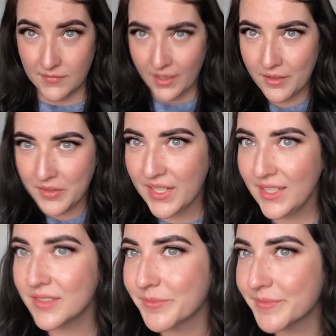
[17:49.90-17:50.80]
All
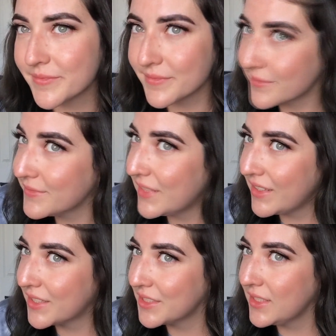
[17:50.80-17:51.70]
right, and
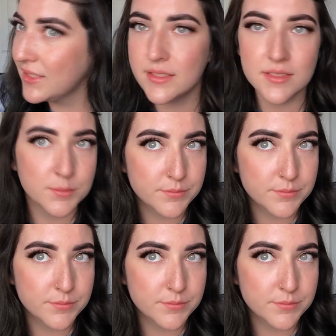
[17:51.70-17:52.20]
there she is.